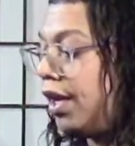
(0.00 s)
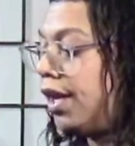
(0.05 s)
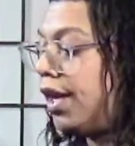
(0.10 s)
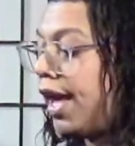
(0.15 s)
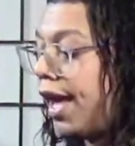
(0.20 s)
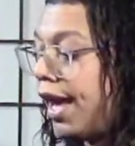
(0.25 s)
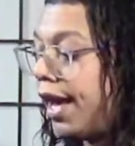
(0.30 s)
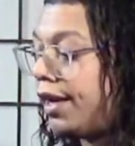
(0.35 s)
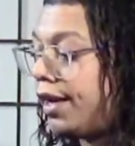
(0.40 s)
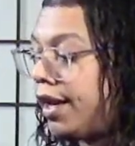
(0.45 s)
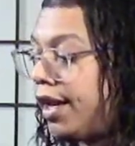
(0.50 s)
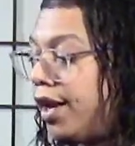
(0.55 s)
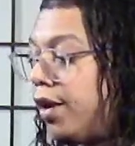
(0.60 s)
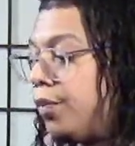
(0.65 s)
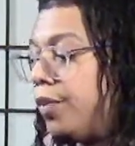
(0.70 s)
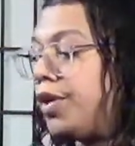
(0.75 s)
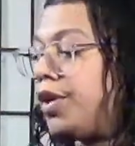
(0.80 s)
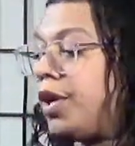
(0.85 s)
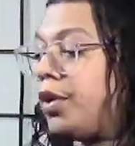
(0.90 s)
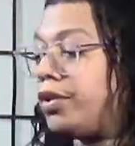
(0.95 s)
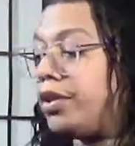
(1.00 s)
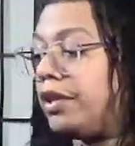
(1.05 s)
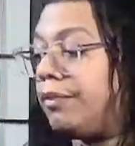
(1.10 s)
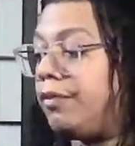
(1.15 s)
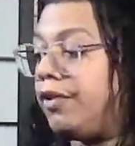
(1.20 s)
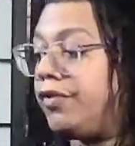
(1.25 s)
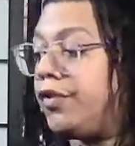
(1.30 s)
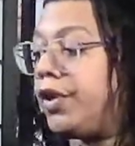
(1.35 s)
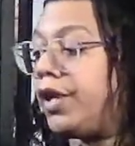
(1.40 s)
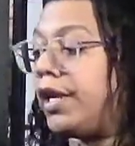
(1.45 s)
And here we go, some
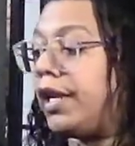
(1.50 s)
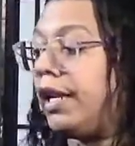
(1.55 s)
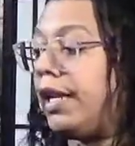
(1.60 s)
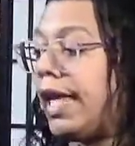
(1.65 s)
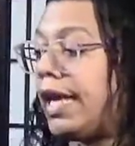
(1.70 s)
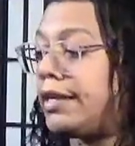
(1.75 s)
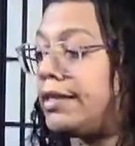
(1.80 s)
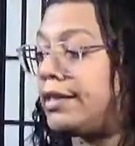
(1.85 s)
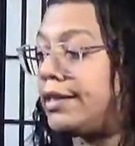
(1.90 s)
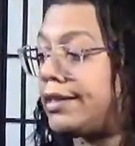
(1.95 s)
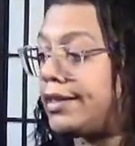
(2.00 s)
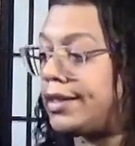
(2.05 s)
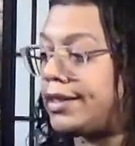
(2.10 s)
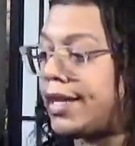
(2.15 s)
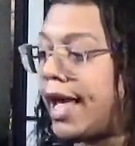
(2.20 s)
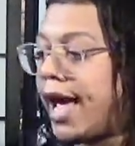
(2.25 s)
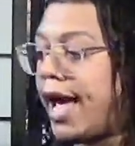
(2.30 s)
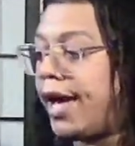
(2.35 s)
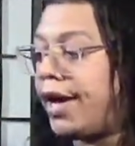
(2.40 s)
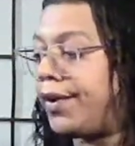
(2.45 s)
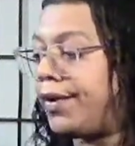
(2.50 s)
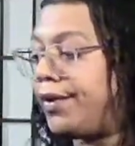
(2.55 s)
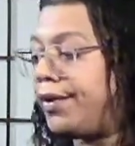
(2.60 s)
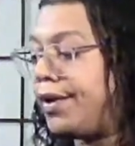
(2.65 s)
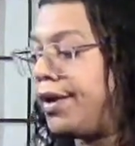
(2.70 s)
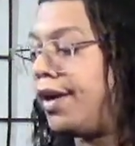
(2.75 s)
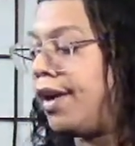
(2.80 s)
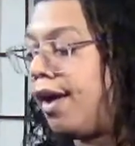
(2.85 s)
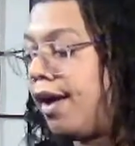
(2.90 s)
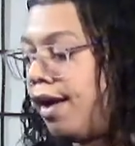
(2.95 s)
of your classic style
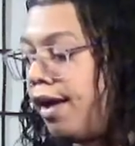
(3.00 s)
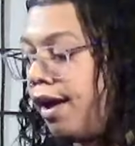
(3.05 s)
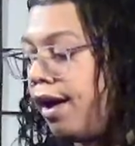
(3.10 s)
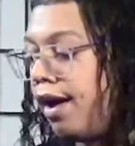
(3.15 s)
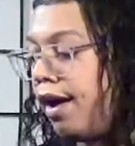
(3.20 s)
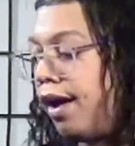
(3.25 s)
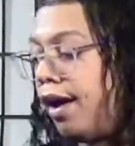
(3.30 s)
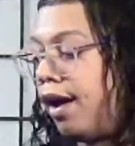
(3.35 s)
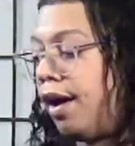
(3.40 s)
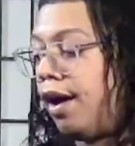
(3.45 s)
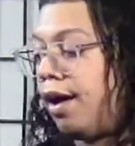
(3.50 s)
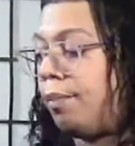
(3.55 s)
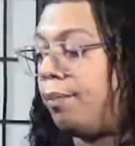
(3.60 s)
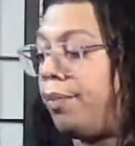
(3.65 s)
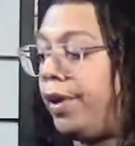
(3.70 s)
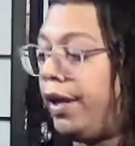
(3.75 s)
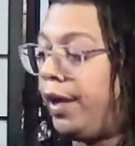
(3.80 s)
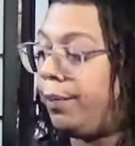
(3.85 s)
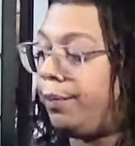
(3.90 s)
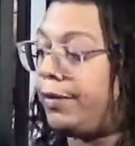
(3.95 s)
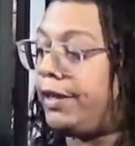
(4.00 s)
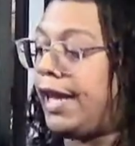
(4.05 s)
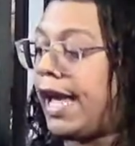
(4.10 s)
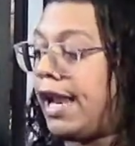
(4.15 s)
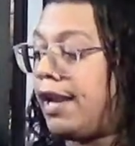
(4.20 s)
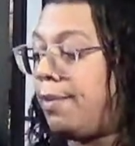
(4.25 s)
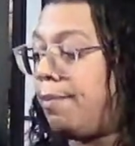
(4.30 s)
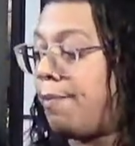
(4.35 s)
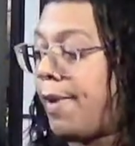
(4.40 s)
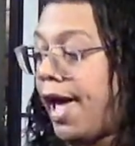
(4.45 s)
Pimp
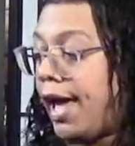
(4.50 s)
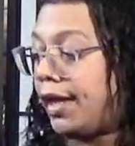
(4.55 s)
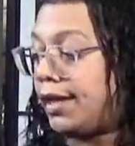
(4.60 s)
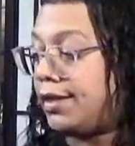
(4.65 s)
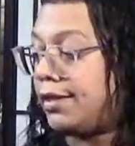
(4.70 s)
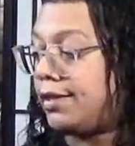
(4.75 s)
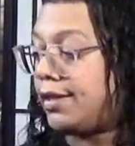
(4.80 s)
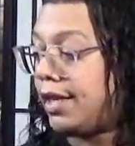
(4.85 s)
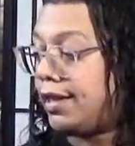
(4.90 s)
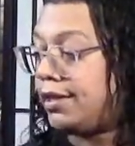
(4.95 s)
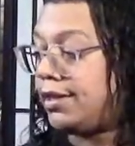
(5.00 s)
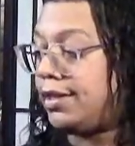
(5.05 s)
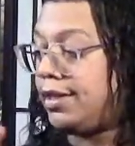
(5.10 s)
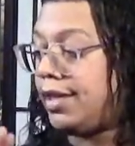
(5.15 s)
Daddy Max Stacy